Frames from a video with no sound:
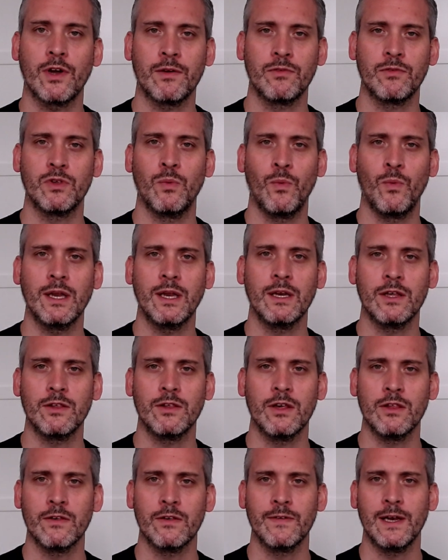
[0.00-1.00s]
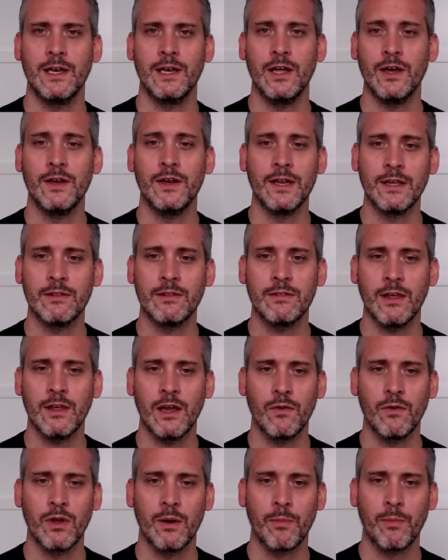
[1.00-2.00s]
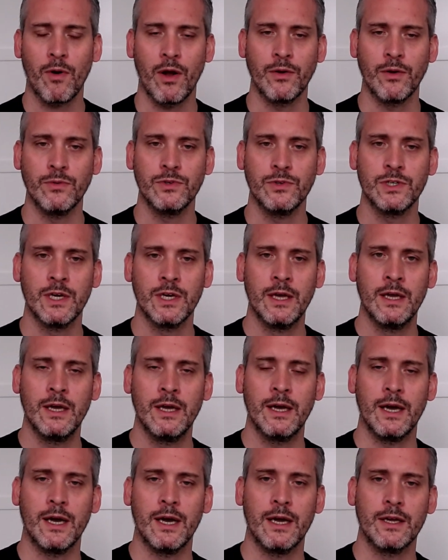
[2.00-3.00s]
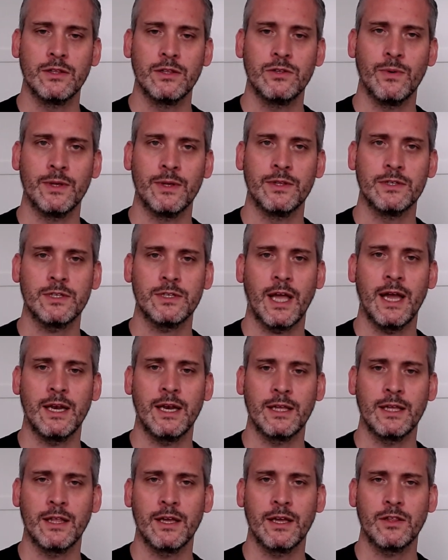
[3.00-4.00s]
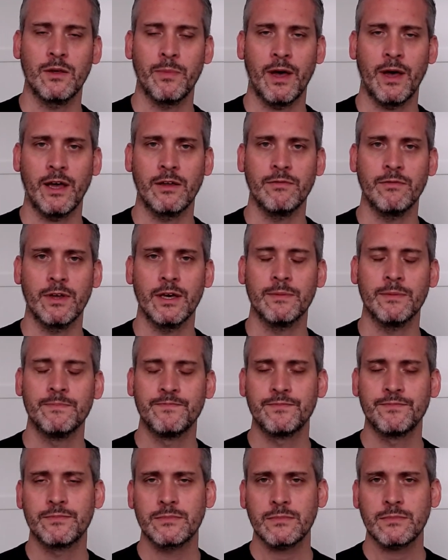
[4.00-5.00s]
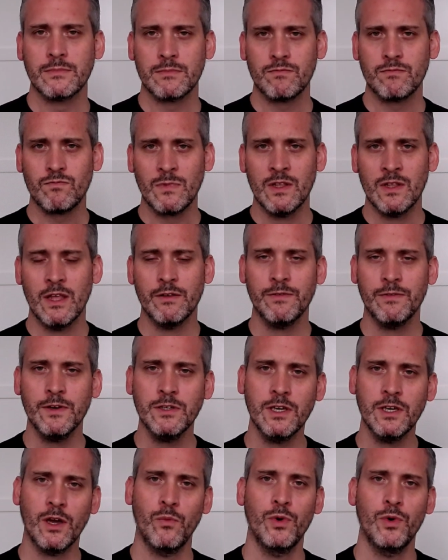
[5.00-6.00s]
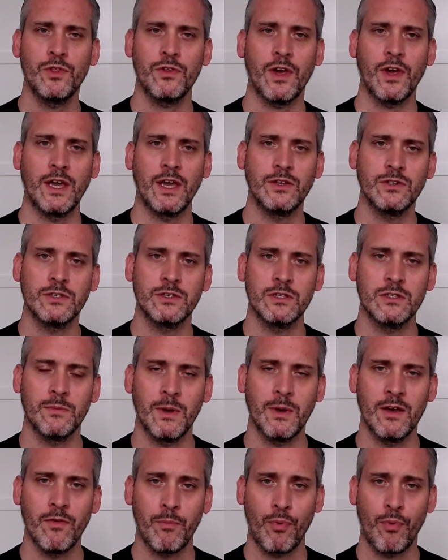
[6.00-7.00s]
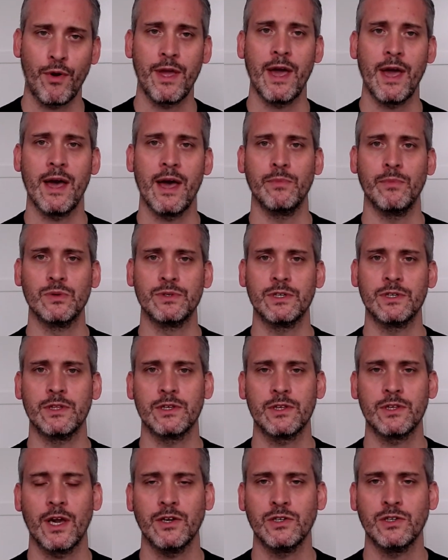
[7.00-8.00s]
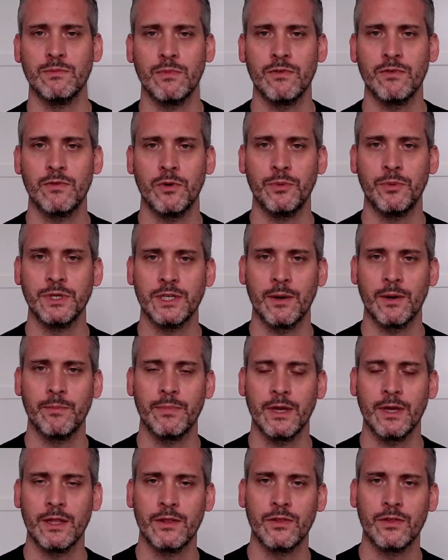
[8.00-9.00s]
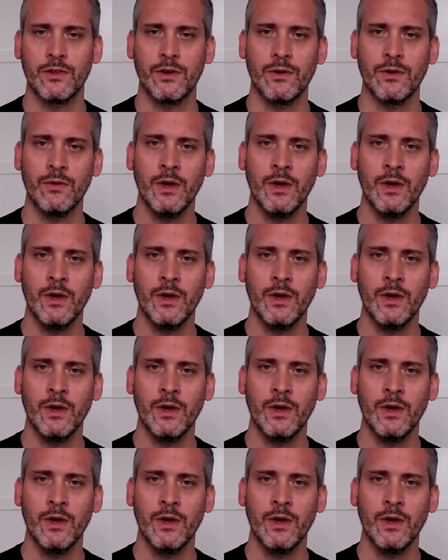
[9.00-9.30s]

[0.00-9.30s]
and weaknesses of a learning theory approach to understanding addictive behaviour. Now, the first thing I would say, just as a bit of a preamble to the session before we jump into